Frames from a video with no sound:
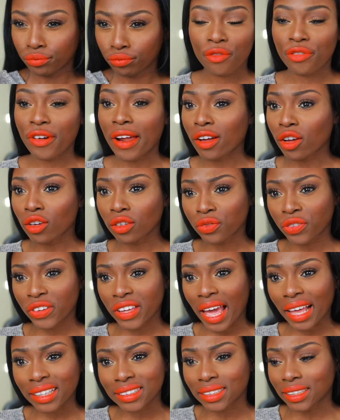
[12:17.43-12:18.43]
Freckles
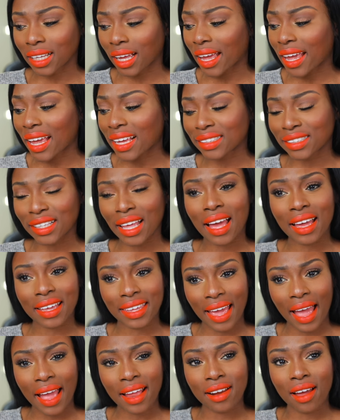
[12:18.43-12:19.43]
Fiesta is,
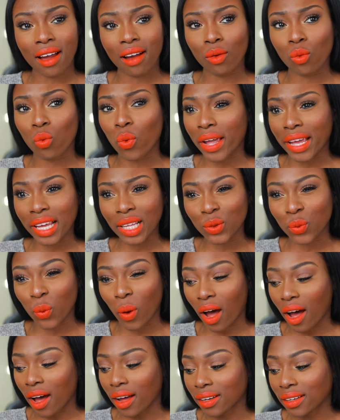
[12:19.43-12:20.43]
again, a weird
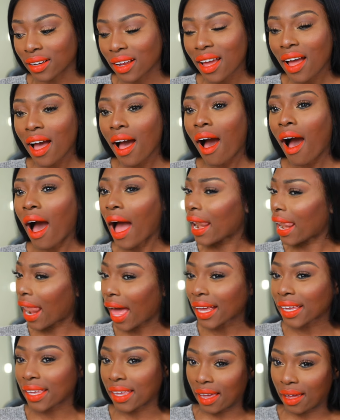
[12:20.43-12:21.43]
one. I
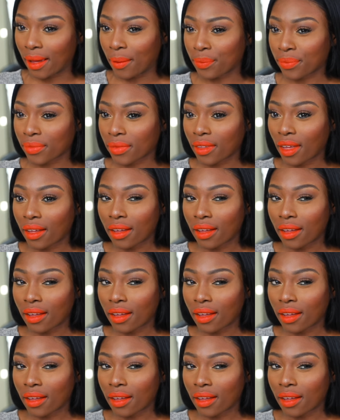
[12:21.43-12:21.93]
like it.